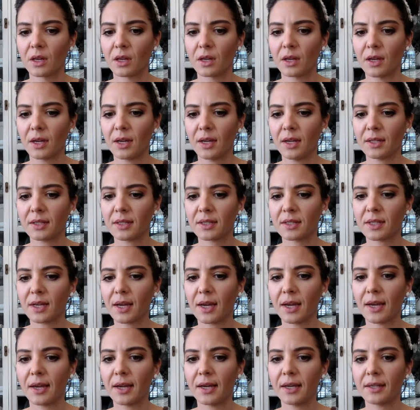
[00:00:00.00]
It
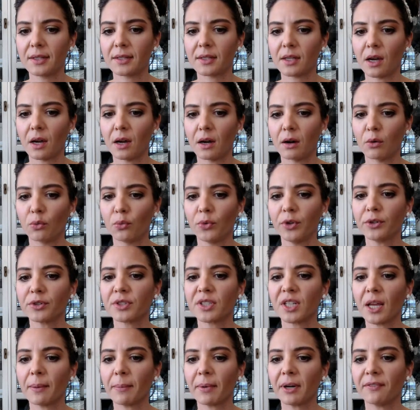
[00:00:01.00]
says uh, real
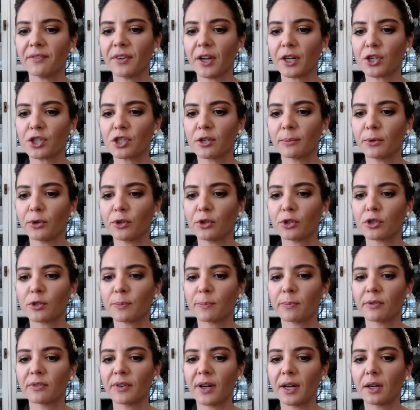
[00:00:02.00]
salmon and vegetables
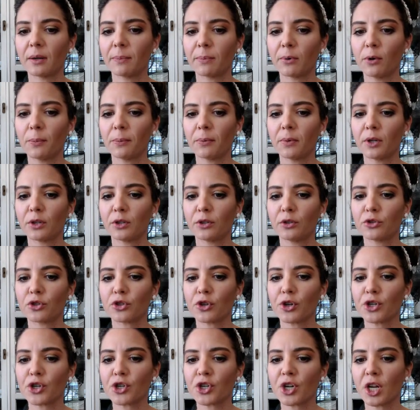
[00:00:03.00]
provide appropriate
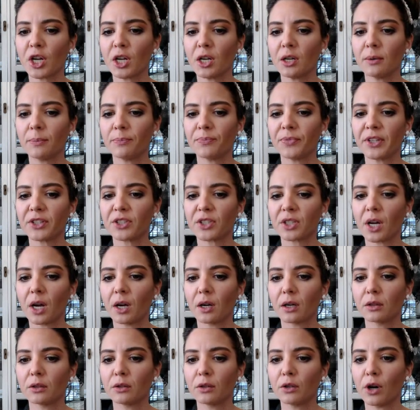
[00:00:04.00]
nutrition. It's
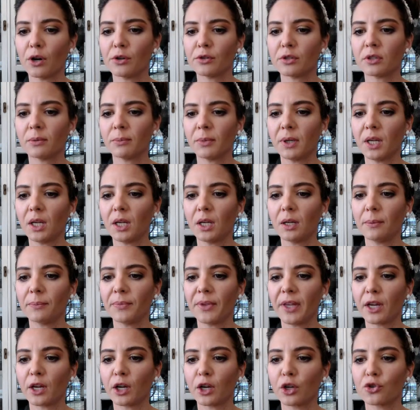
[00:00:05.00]
got glucosamine
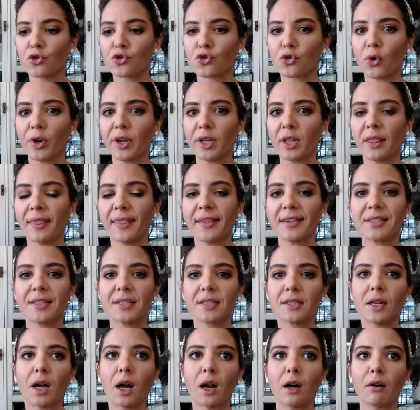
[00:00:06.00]
and chondroitin. This is
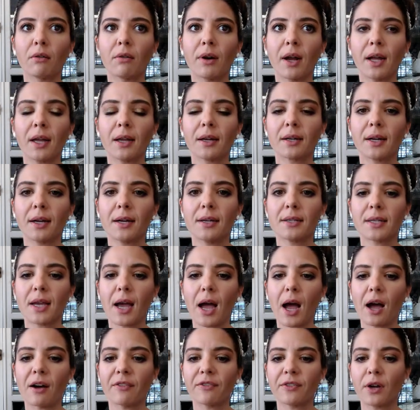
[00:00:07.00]
not a recognized
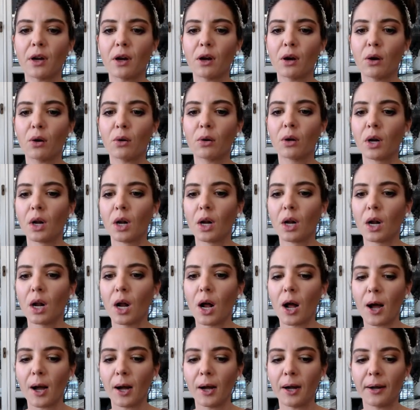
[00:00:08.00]
AAFCO
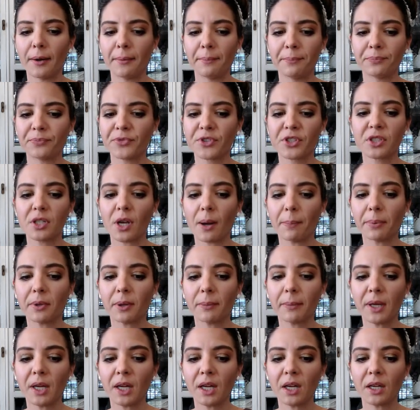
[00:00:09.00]
um,
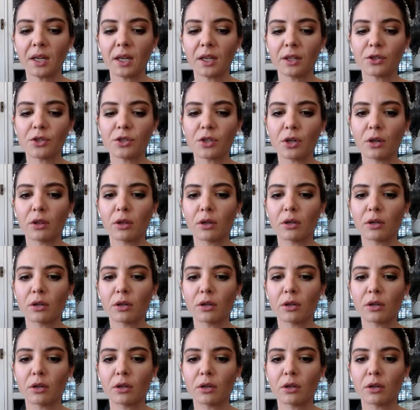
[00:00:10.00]
supplement and so there's